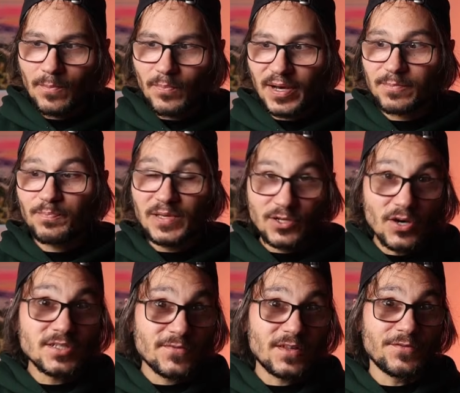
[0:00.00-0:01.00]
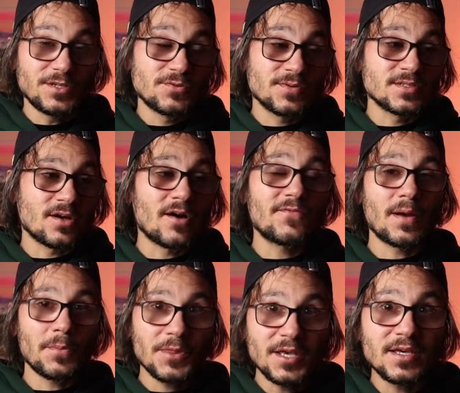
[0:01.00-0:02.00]
But because of DaVinci Resolve,
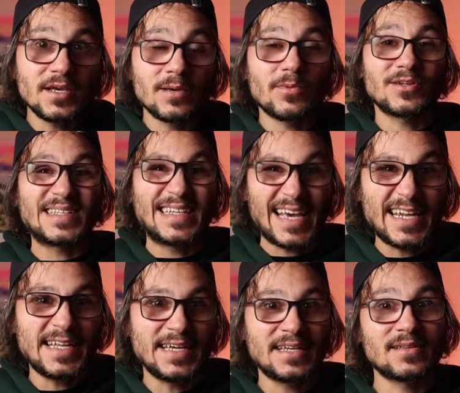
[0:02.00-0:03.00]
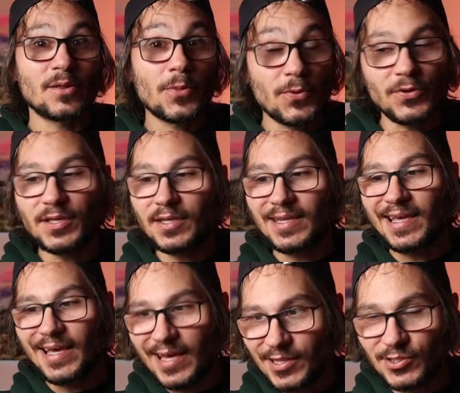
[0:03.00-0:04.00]
I'm thinking about getting the 13
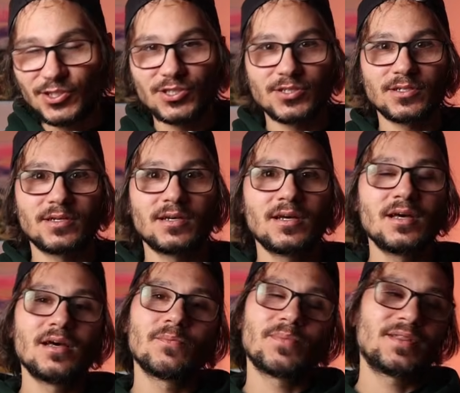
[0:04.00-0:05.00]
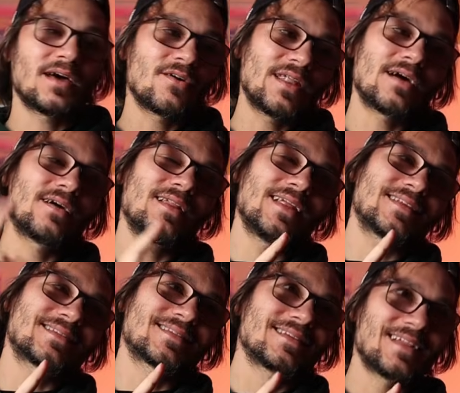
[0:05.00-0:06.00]
inch. But now
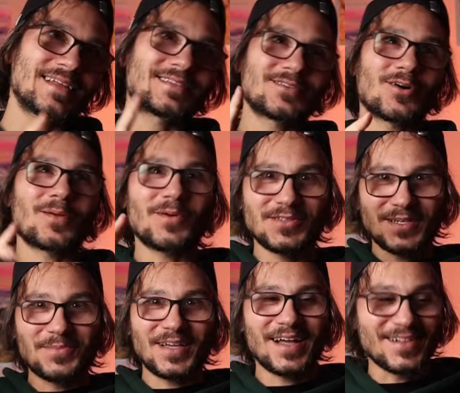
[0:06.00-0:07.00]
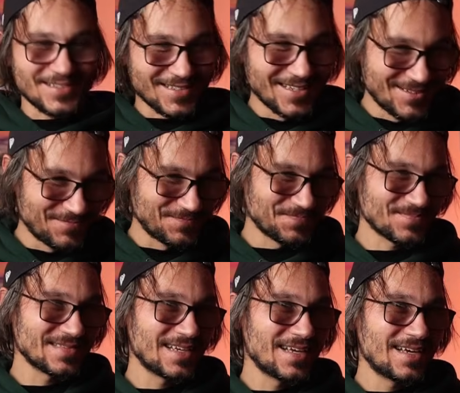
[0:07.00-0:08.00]
let's talk about something else.
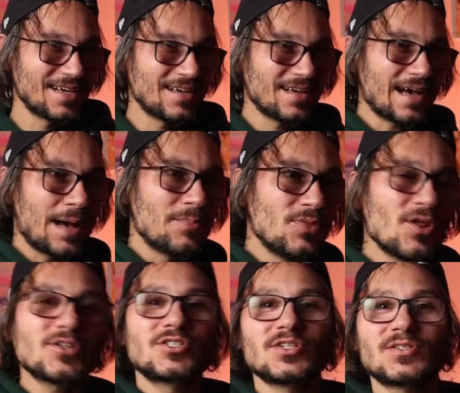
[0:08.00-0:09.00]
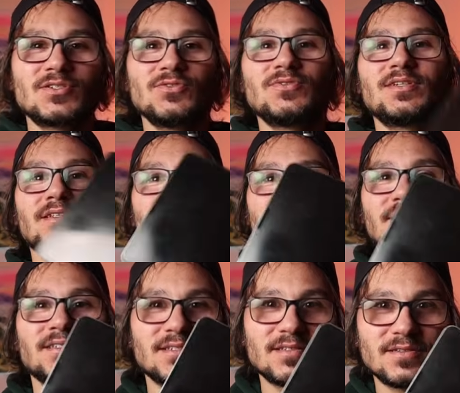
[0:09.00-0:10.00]
I'm not just using
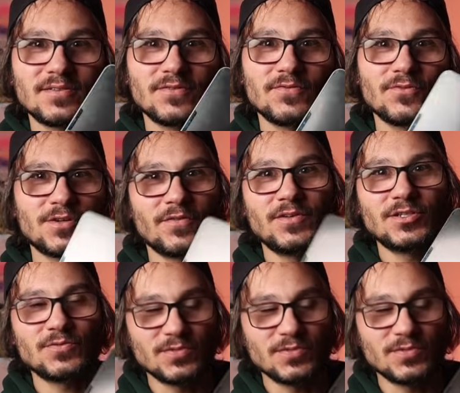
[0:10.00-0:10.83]
this for DaVinci